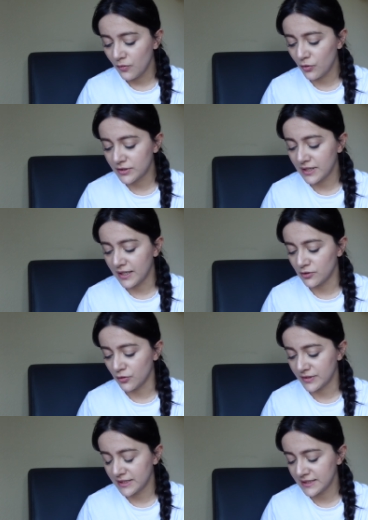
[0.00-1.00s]
what kind
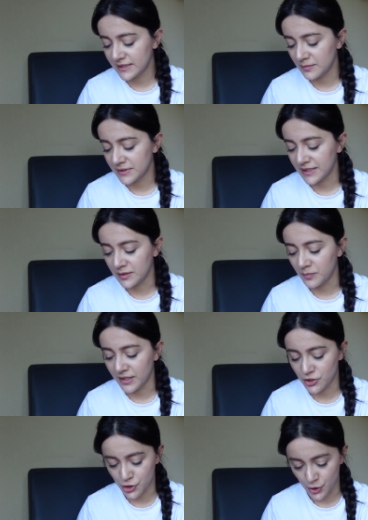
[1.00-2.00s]
of systems it
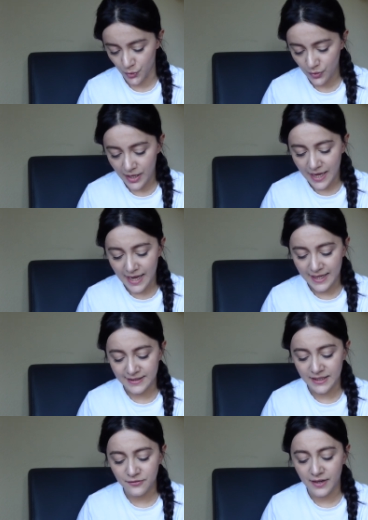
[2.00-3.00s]
might show and
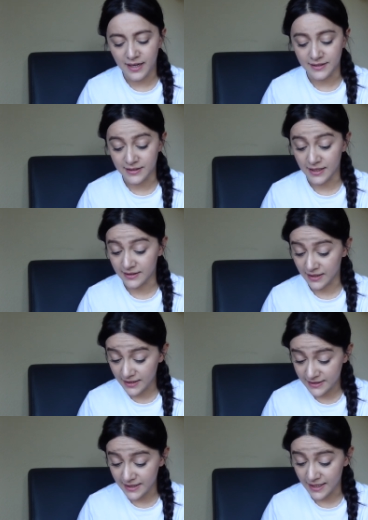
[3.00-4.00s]
if I
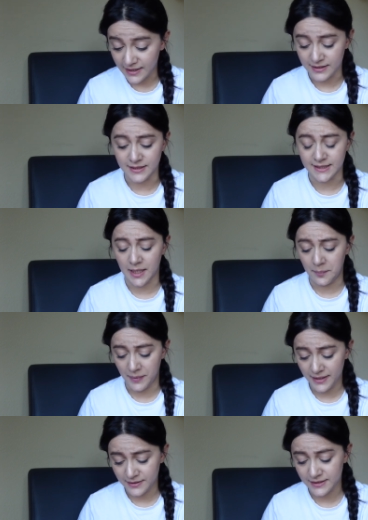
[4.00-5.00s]
recognized any design
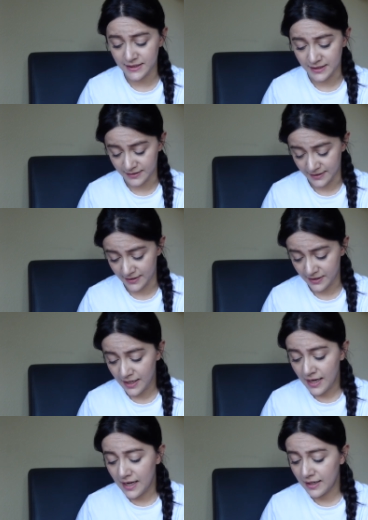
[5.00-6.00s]
patterns in there.
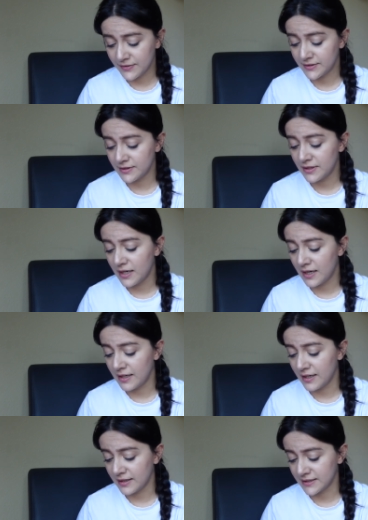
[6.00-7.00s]
After
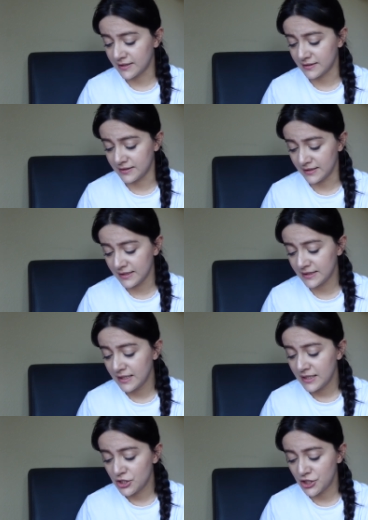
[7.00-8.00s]
I answered this,
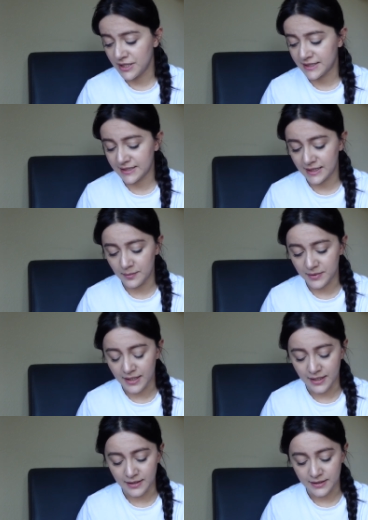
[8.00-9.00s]
she skipped
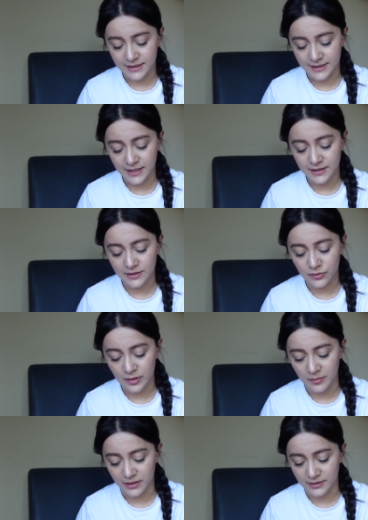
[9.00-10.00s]
a second
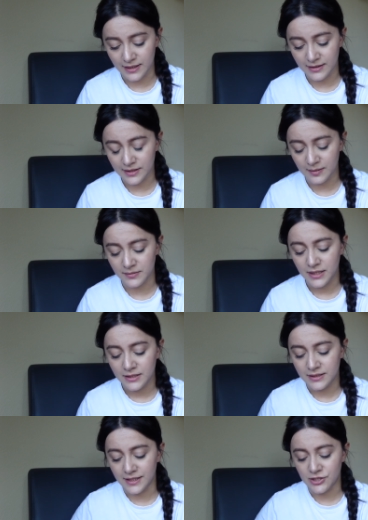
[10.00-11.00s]
UML diagram
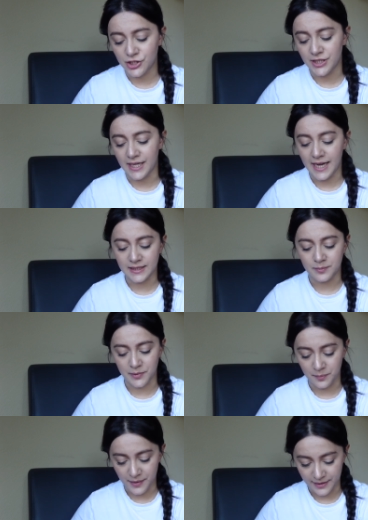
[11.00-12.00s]
that she had
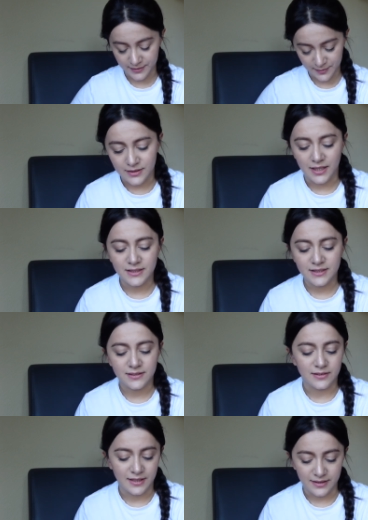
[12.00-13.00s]
prepared. Ninth
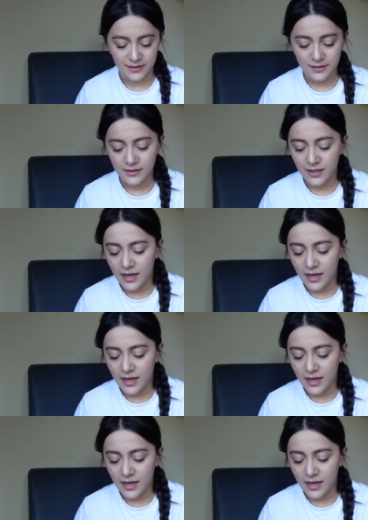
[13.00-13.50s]
trainee